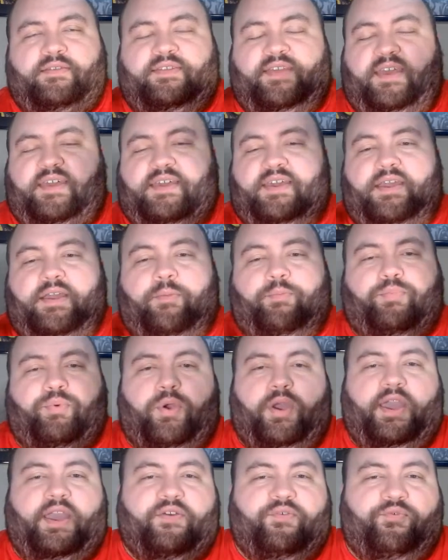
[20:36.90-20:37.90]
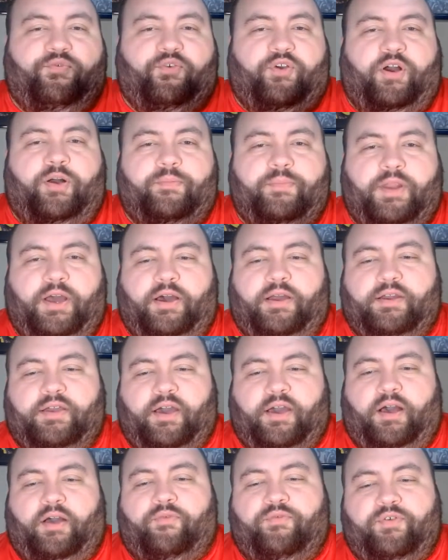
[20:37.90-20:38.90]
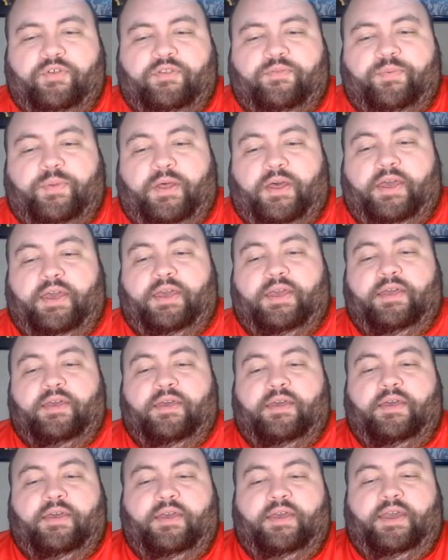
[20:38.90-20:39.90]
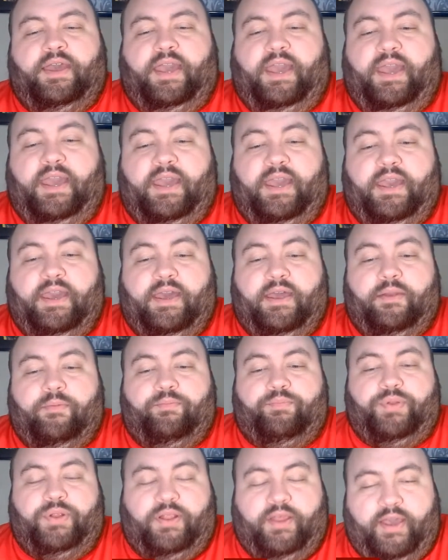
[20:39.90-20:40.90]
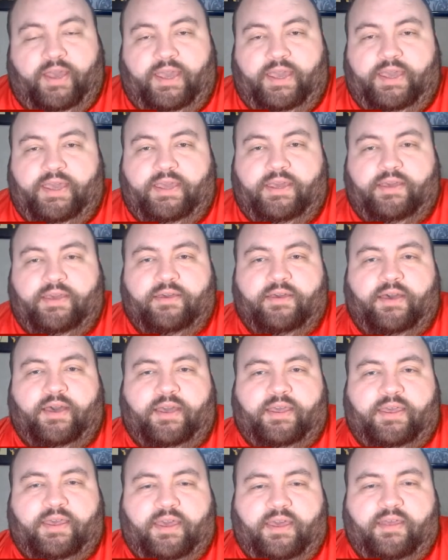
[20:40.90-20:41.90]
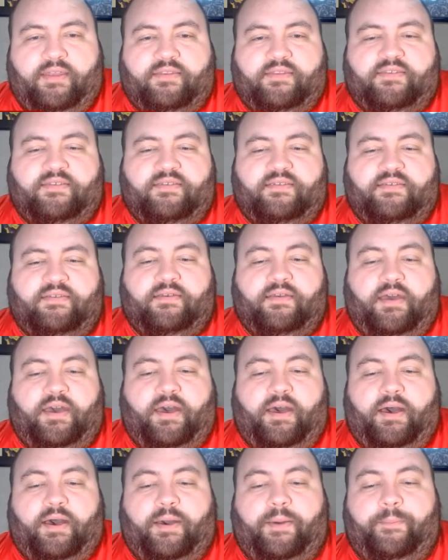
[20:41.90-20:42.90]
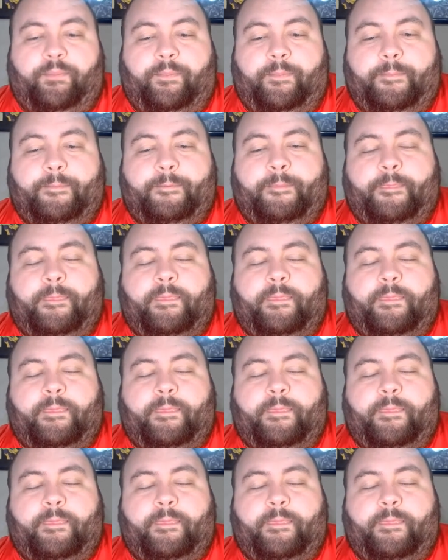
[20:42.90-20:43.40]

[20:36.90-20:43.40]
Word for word: taking a break from non conference play and playing against, um,